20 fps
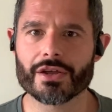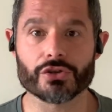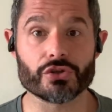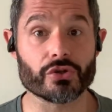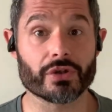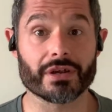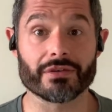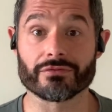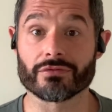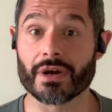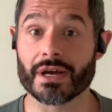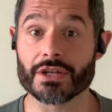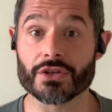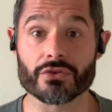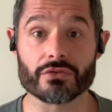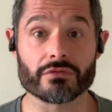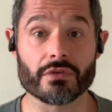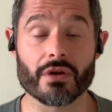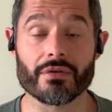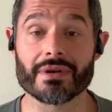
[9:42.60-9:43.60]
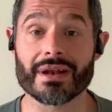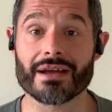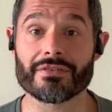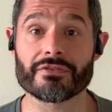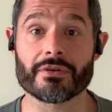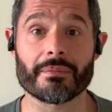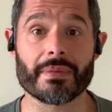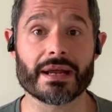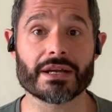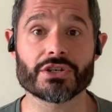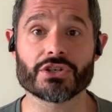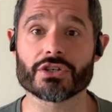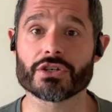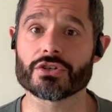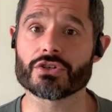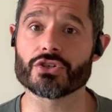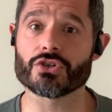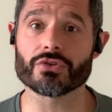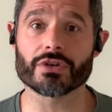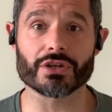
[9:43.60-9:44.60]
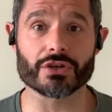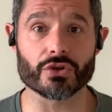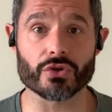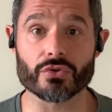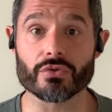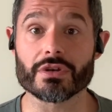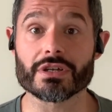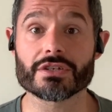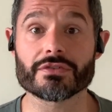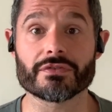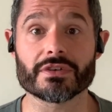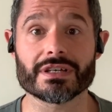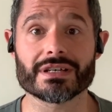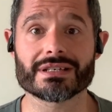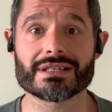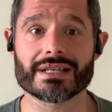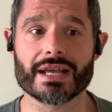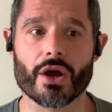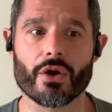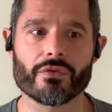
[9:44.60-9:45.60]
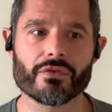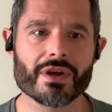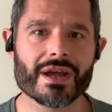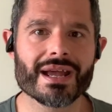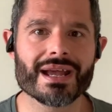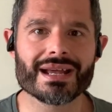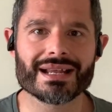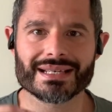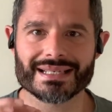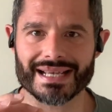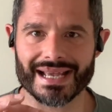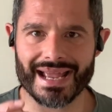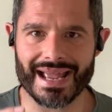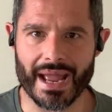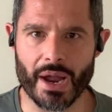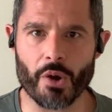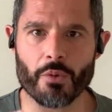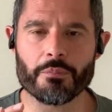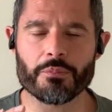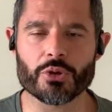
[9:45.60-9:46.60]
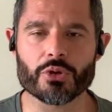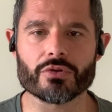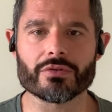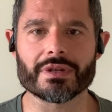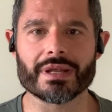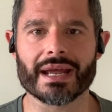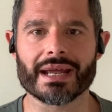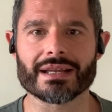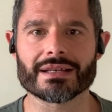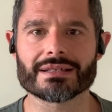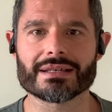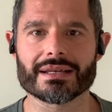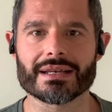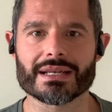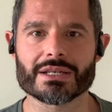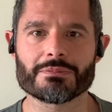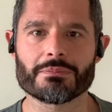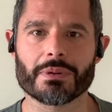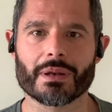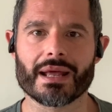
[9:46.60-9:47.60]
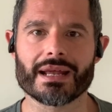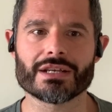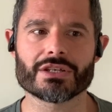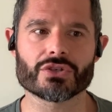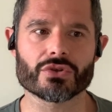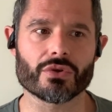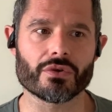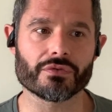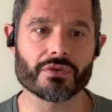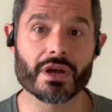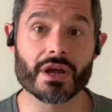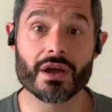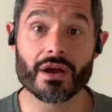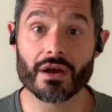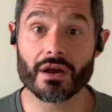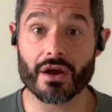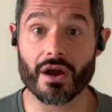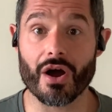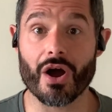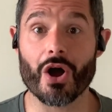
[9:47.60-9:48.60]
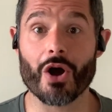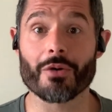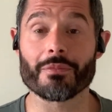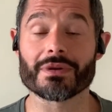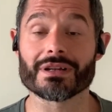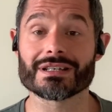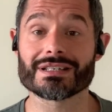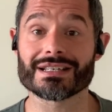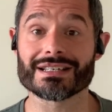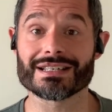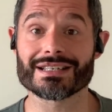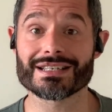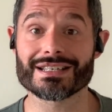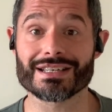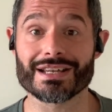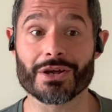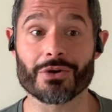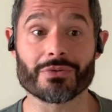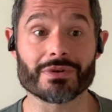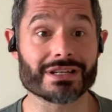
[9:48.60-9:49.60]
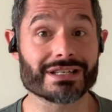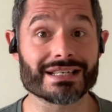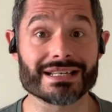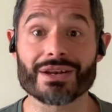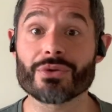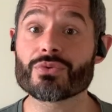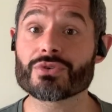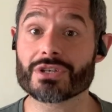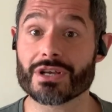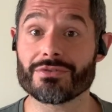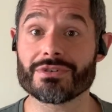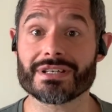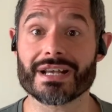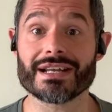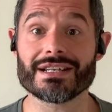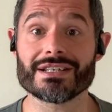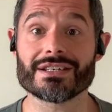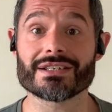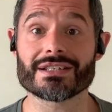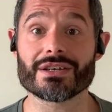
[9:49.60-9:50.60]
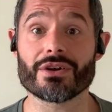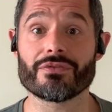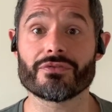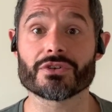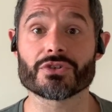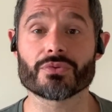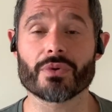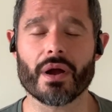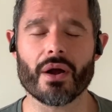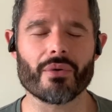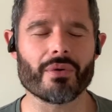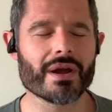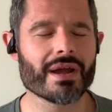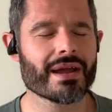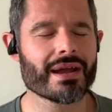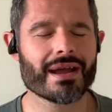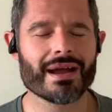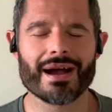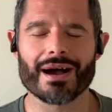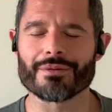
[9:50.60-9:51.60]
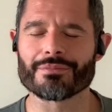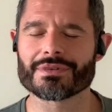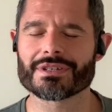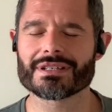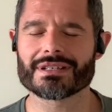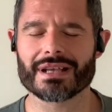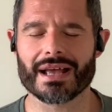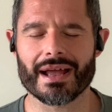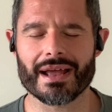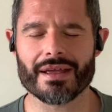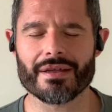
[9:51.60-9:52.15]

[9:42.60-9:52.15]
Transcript: You can write your own affirmations, you can do this for yourself to help you get into this place of calmness and stillness. And also say to yourself as well, I'm safe,